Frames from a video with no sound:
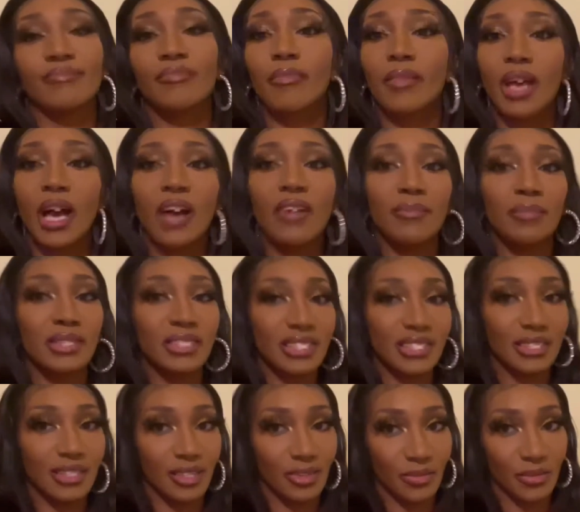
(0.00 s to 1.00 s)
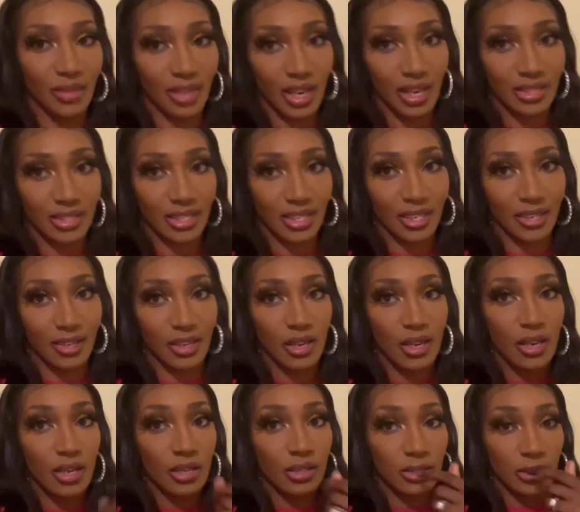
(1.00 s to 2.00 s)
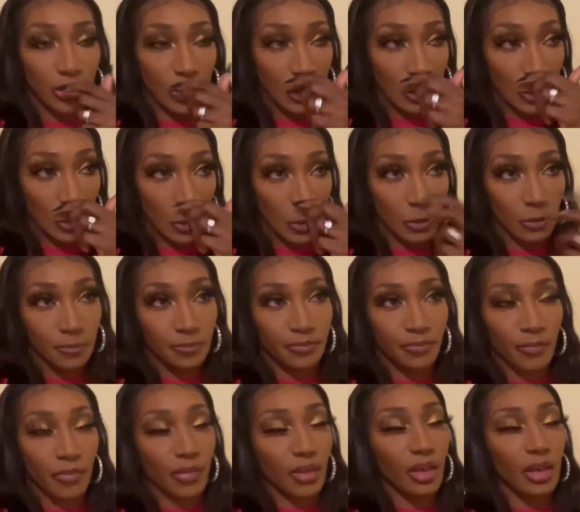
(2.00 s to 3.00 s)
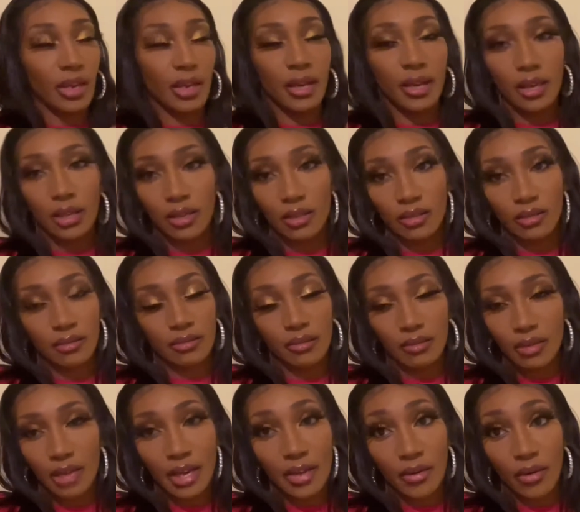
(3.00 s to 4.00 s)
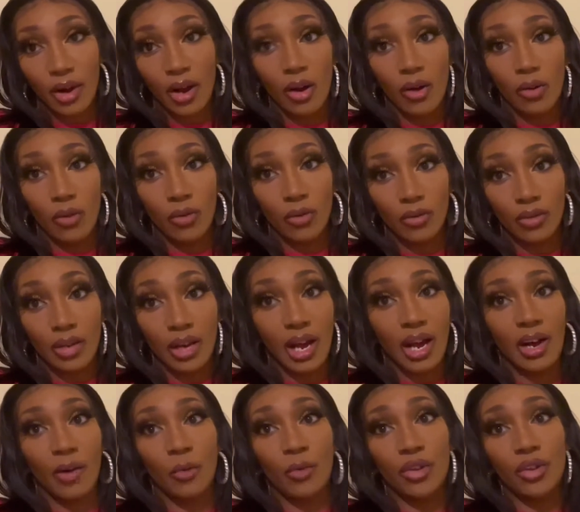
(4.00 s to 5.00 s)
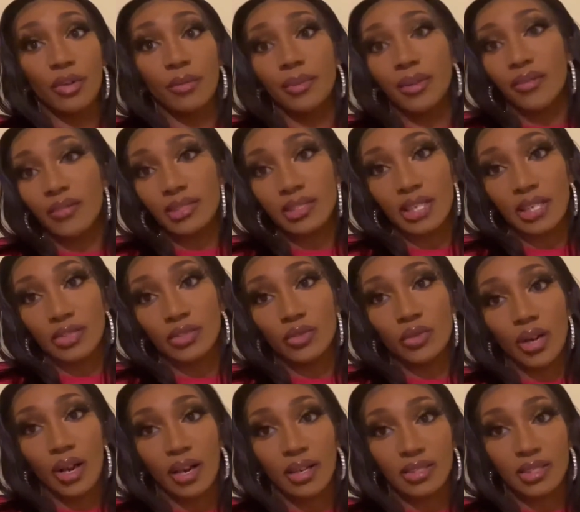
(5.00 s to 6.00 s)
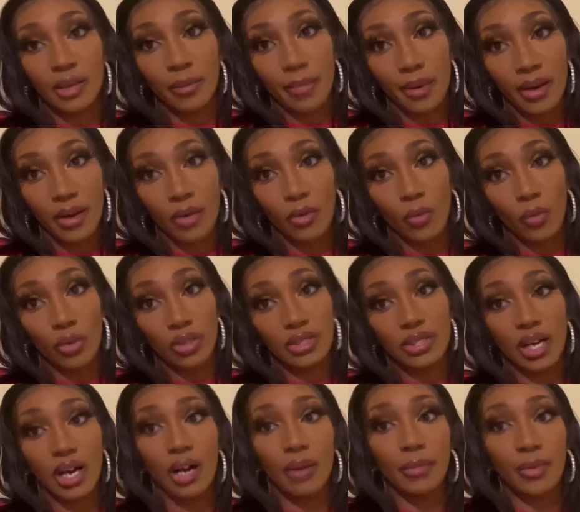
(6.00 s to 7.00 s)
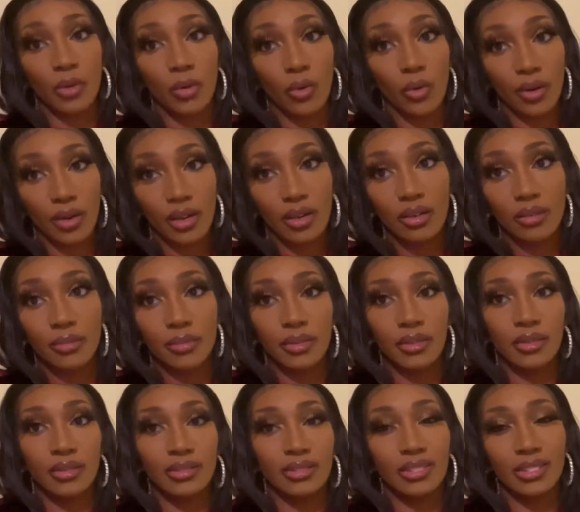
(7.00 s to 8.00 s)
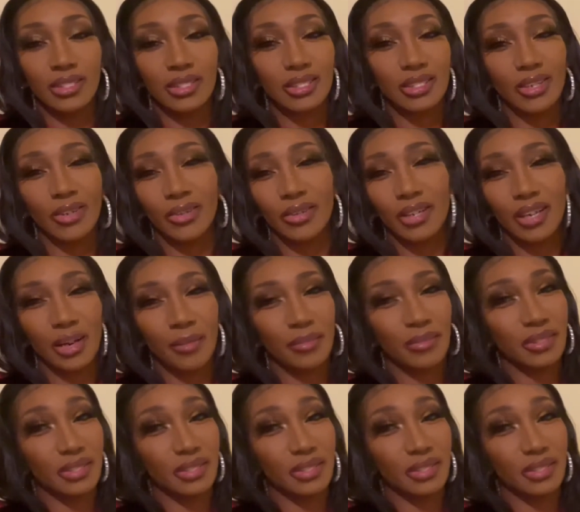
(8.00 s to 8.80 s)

I have been just dealing with a lot, y'all. So, and later on, I will be able to talk to you guys about what's all been going on, but just know that I've been